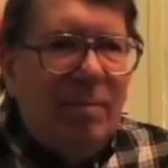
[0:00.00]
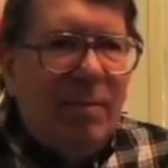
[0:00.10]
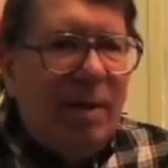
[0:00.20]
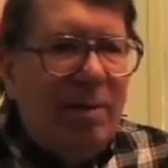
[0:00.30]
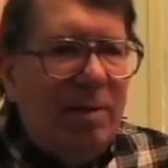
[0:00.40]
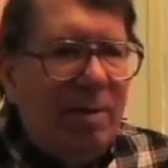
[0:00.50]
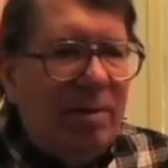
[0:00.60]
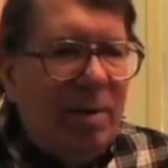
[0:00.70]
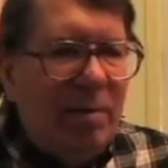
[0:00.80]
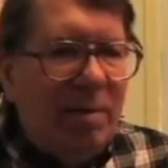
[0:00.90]
Yeah, I still
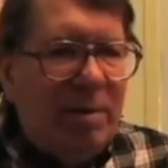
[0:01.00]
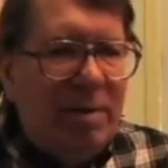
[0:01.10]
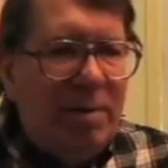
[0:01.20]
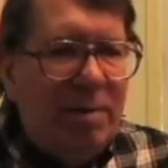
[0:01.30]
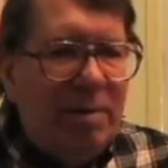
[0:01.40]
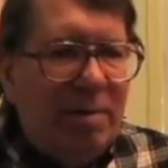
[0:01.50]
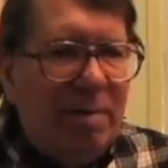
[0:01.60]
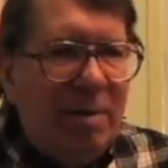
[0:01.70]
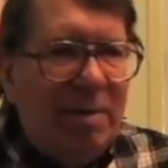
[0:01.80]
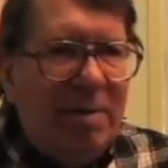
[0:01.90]
have a couple of T-shirts
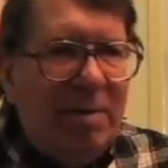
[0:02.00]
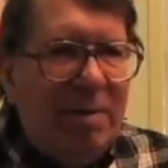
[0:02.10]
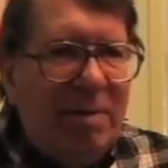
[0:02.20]
from that course.